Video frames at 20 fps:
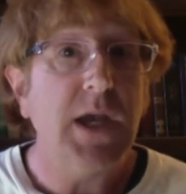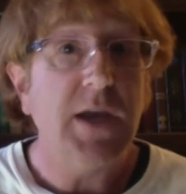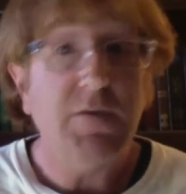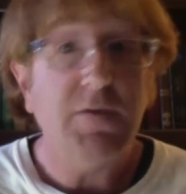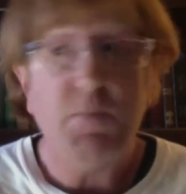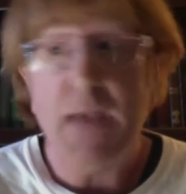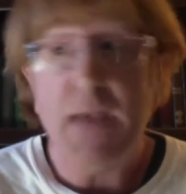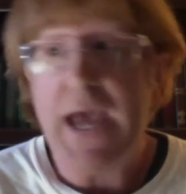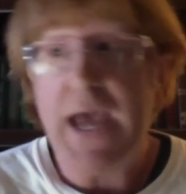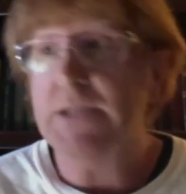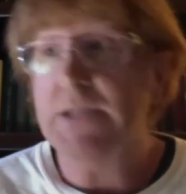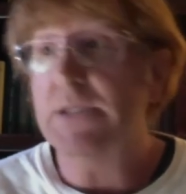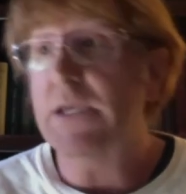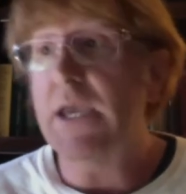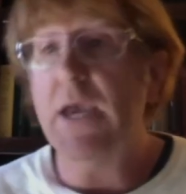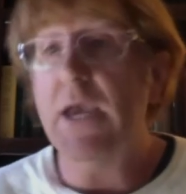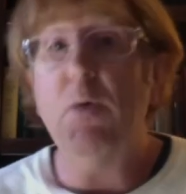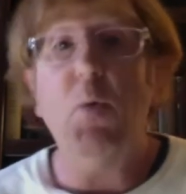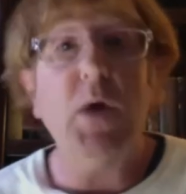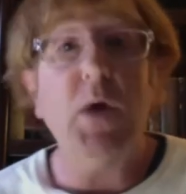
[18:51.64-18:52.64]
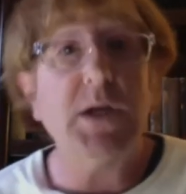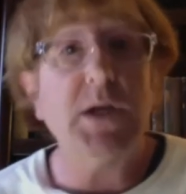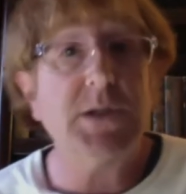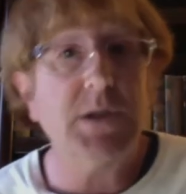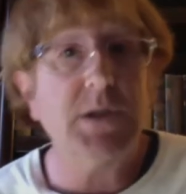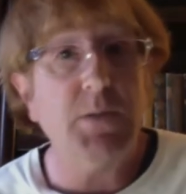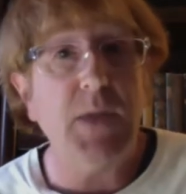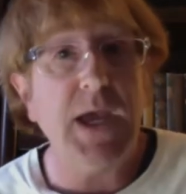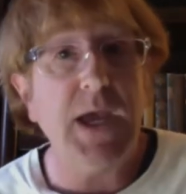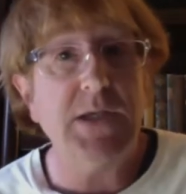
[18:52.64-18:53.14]
Max King was
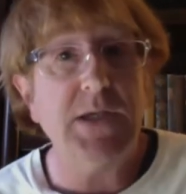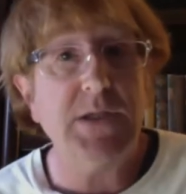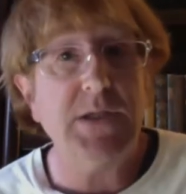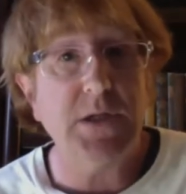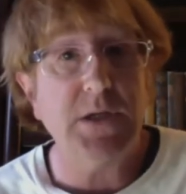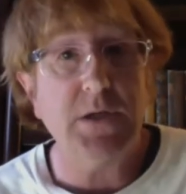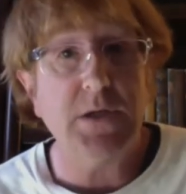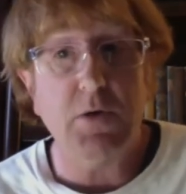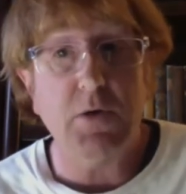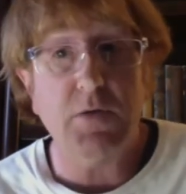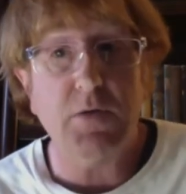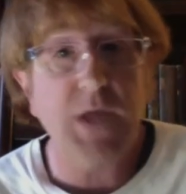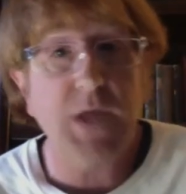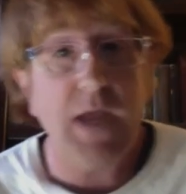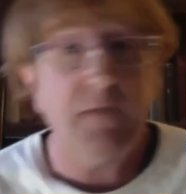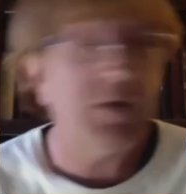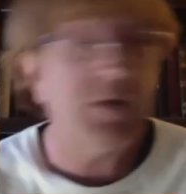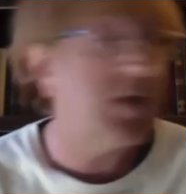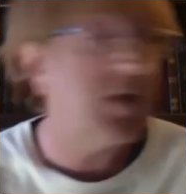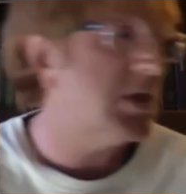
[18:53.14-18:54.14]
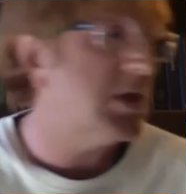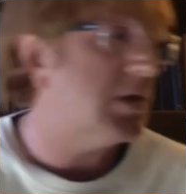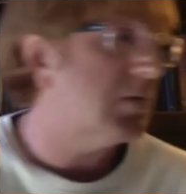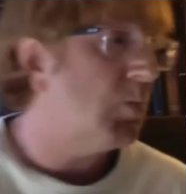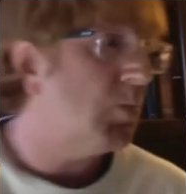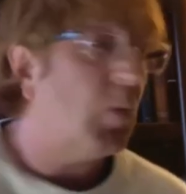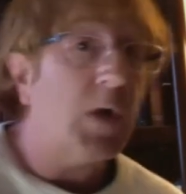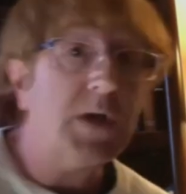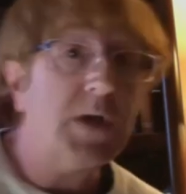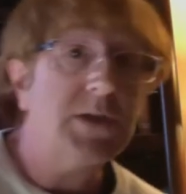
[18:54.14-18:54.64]
a Mason, or if David
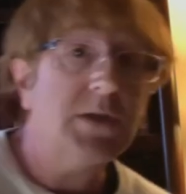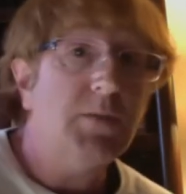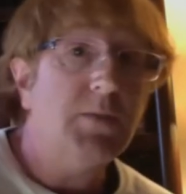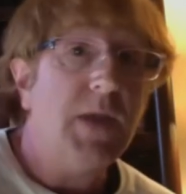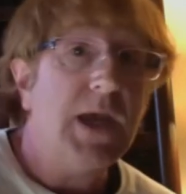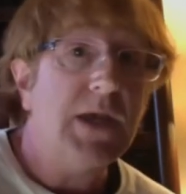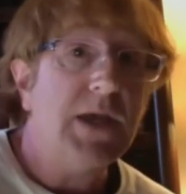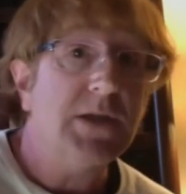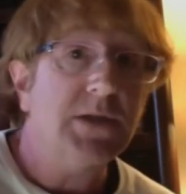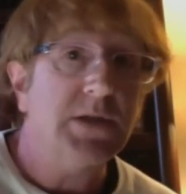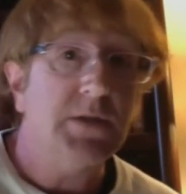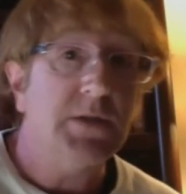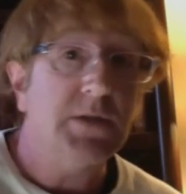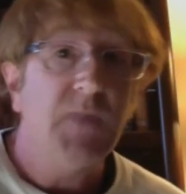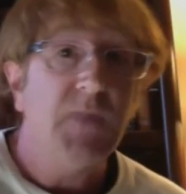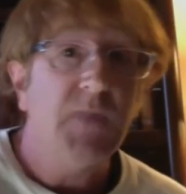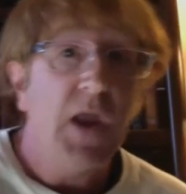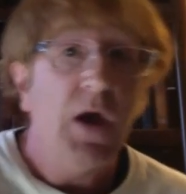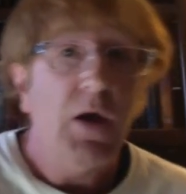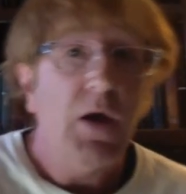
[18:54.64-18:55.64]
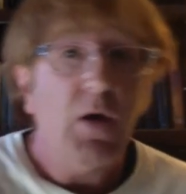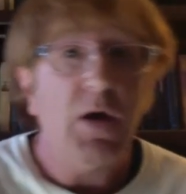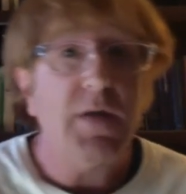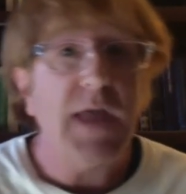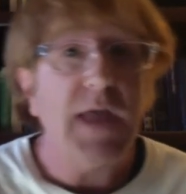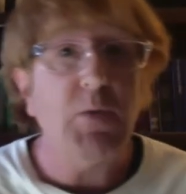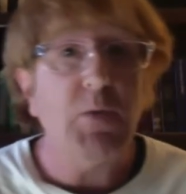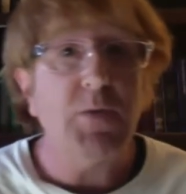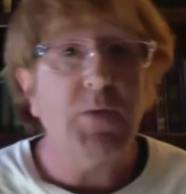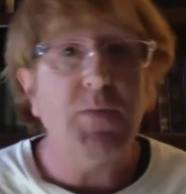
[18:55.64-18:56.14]
Chilton was a Mason, all
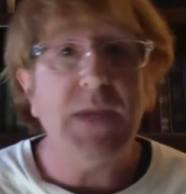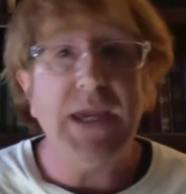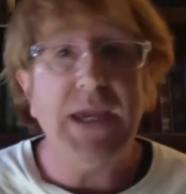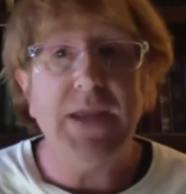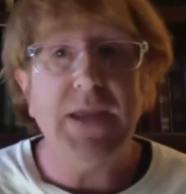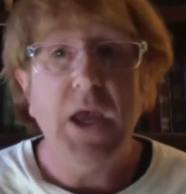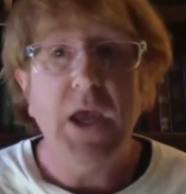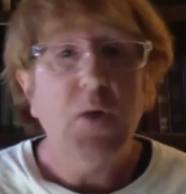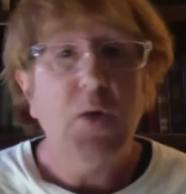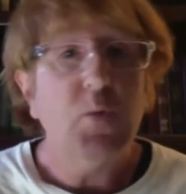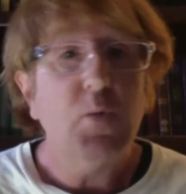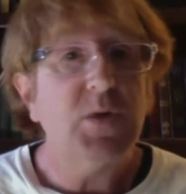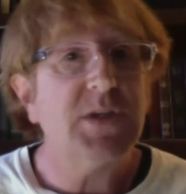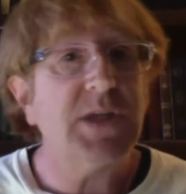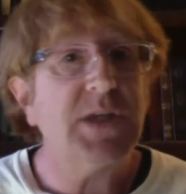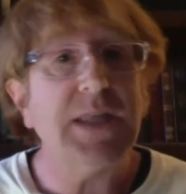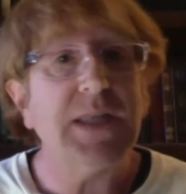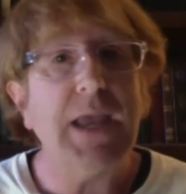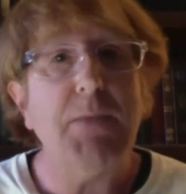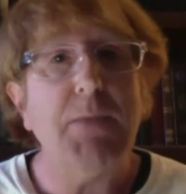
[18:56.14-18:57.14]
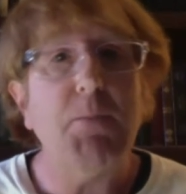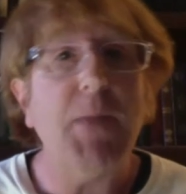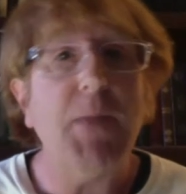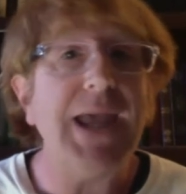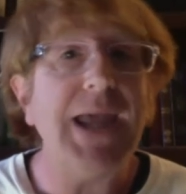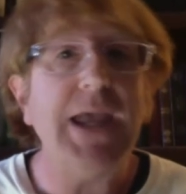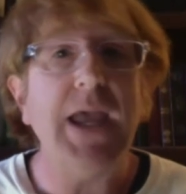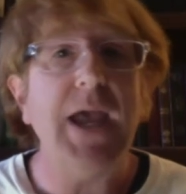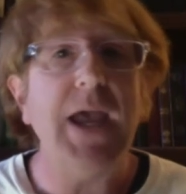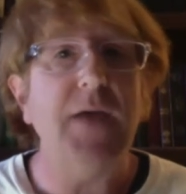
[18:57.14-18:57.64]
that would mean was that they
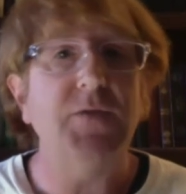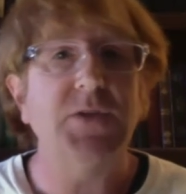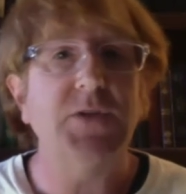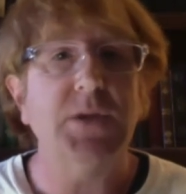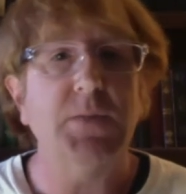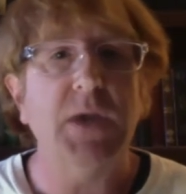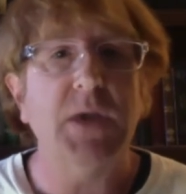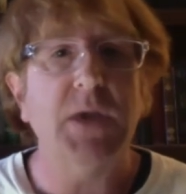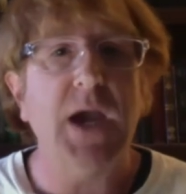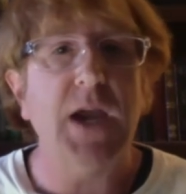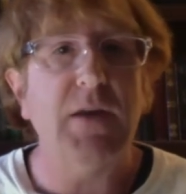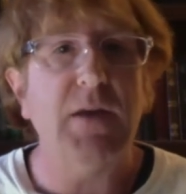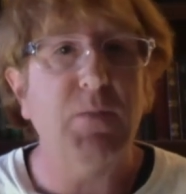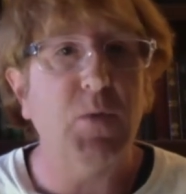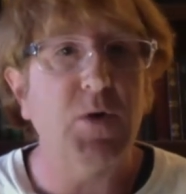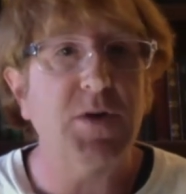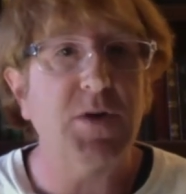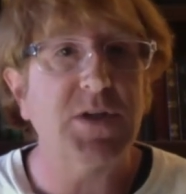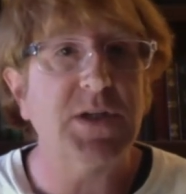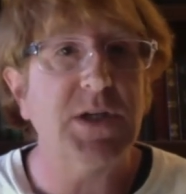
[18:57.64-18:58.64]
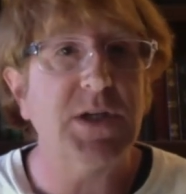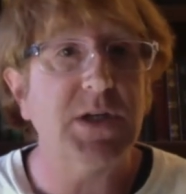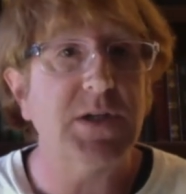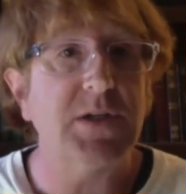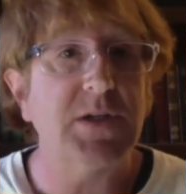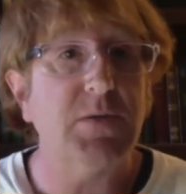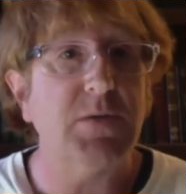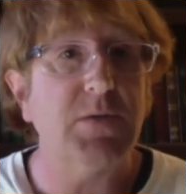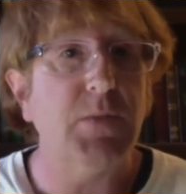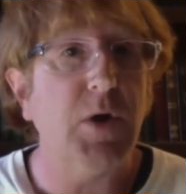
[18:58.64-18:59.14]
might have some kind of more
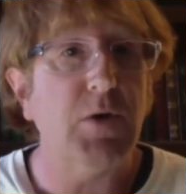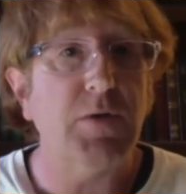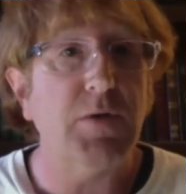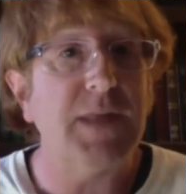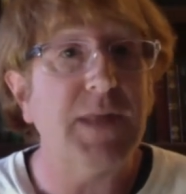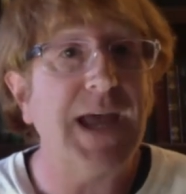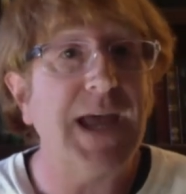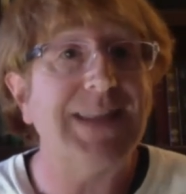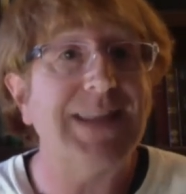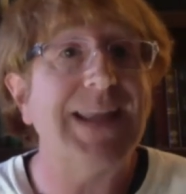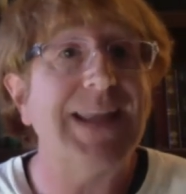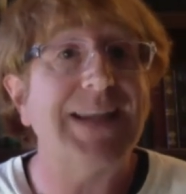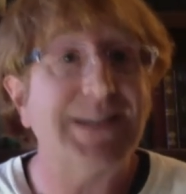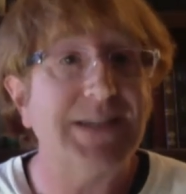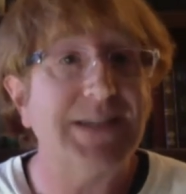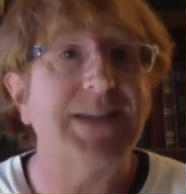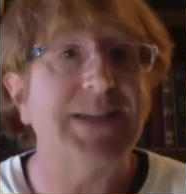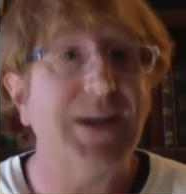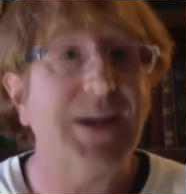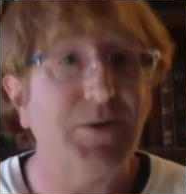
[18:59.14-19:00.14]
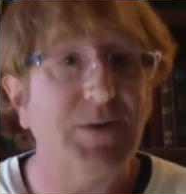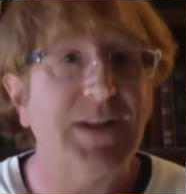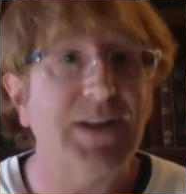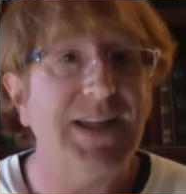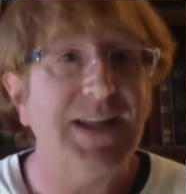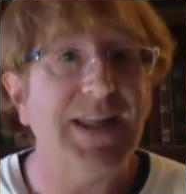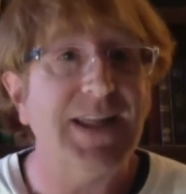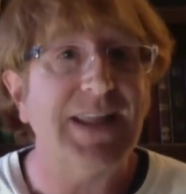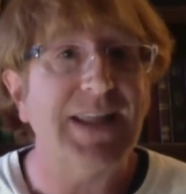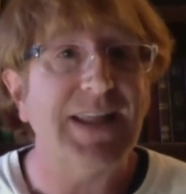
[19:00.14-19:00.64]
sinister motive, not
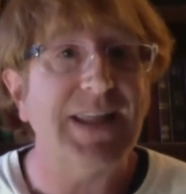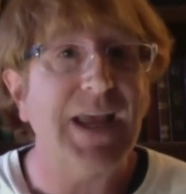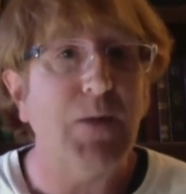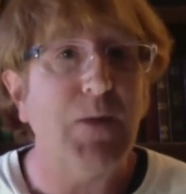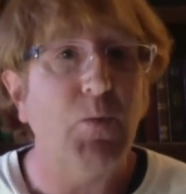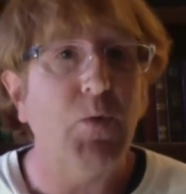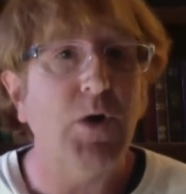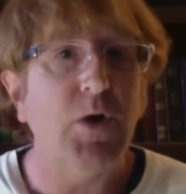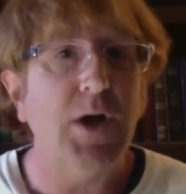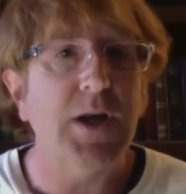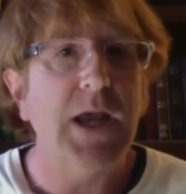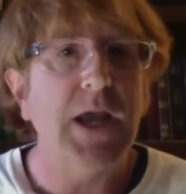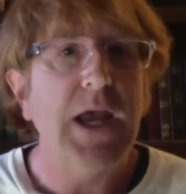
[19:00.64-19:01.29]
necessarily that they would,